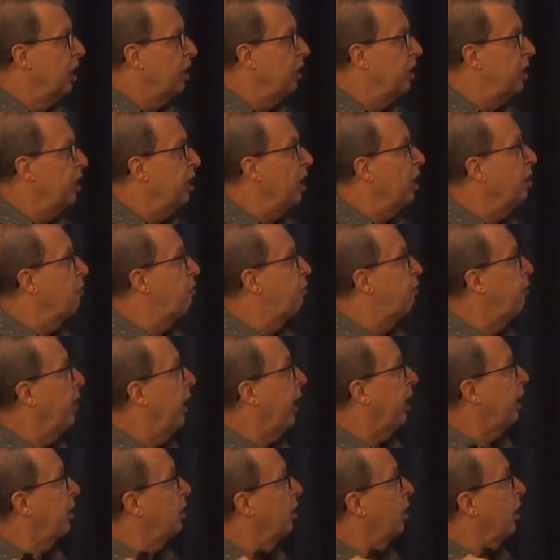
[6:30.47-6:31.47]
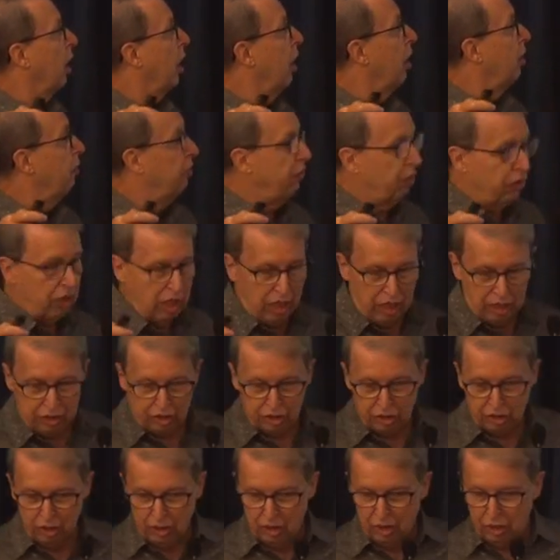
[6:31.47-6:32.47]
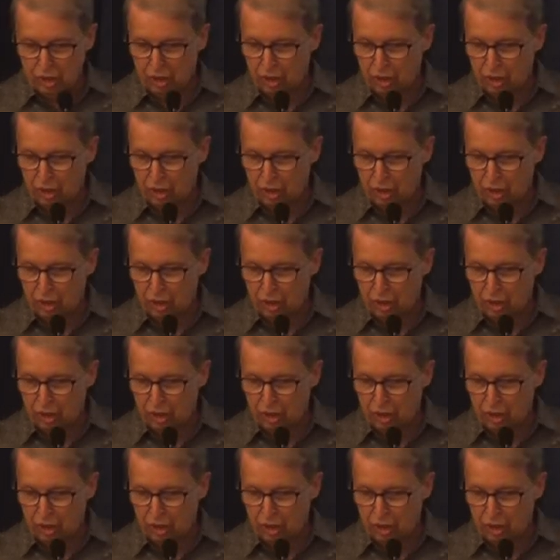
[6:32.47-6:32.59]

the effect of God's